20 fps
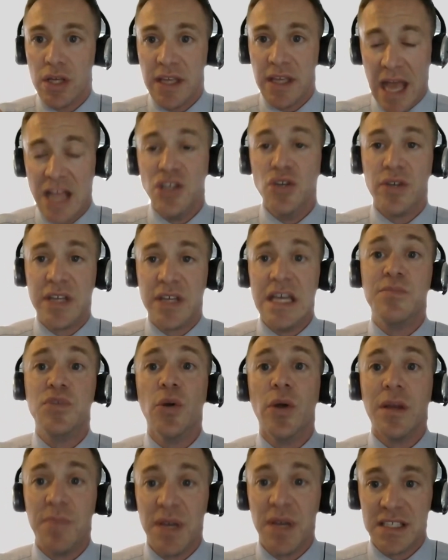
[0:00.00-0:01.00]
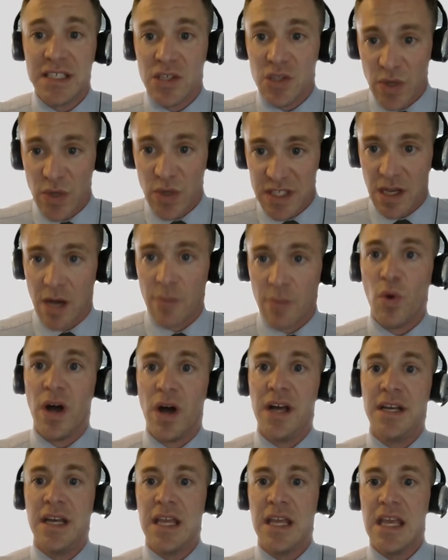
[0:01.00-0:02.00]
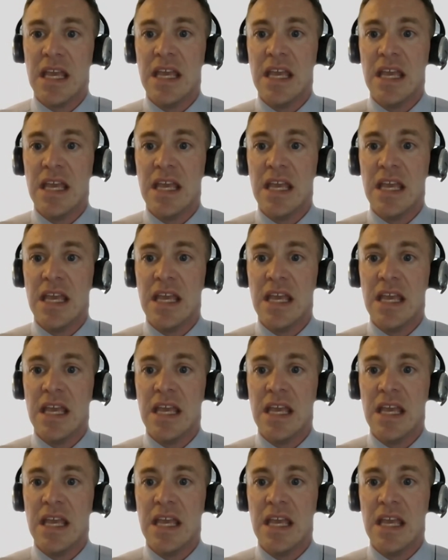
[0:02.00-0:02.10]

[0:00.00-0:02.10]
can you keep doing business with someone